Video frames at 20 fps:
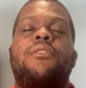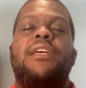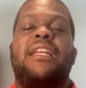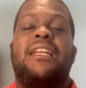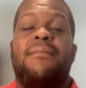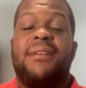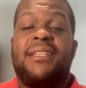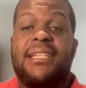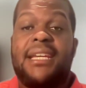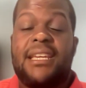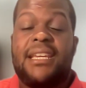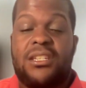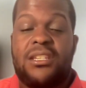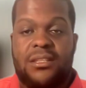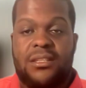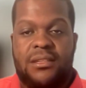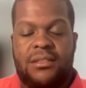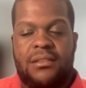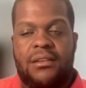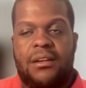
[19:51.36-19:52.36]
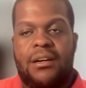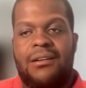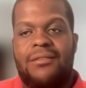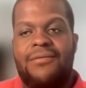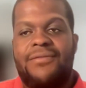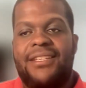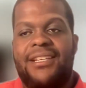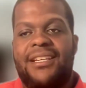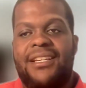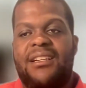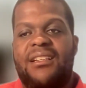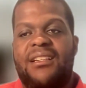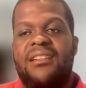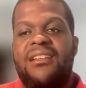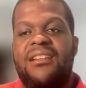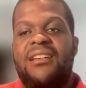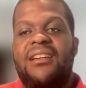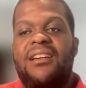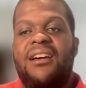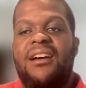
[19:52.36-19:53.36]
the limitations of the
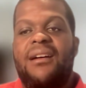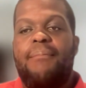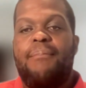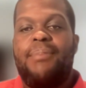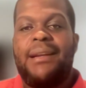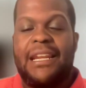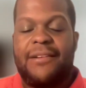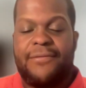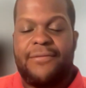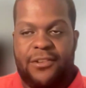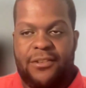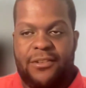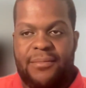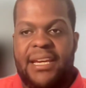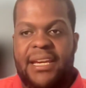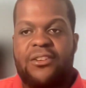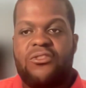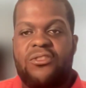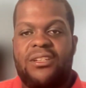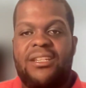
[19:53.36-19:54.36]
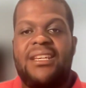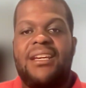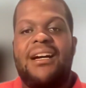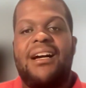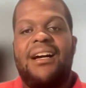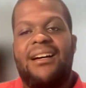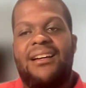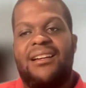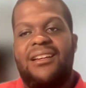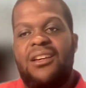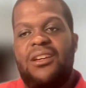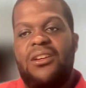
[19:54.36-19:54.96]
platform actually are.